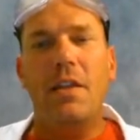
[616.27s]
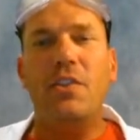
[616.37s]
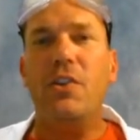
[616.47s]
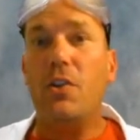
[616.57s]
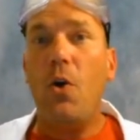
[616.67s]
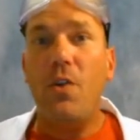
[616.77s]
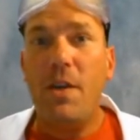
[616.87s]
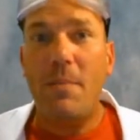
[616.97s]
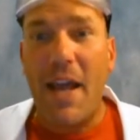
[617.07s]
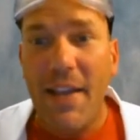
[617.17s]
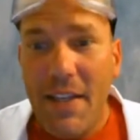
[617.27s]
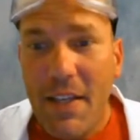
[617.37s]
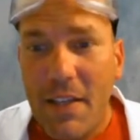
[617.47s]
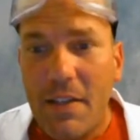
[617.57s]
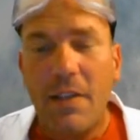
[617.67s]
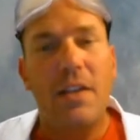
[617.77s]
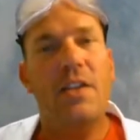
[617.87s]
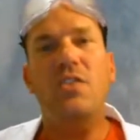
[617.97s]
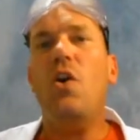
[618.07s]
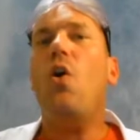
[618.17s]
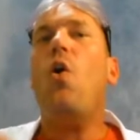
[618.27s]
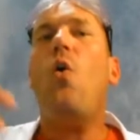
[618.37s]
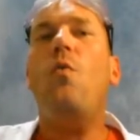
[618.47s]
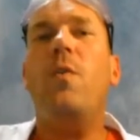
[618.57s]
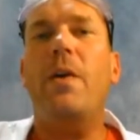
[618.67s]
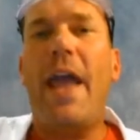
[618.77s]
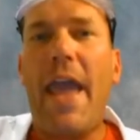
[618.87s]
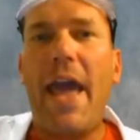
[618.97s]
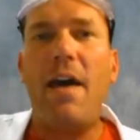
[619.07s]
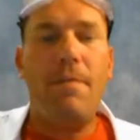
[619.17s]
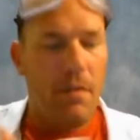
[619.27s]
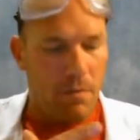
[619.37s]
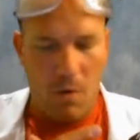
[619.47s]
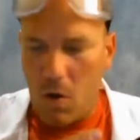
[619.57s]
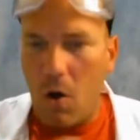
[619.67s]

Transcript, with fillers: zirconium 90 is over half of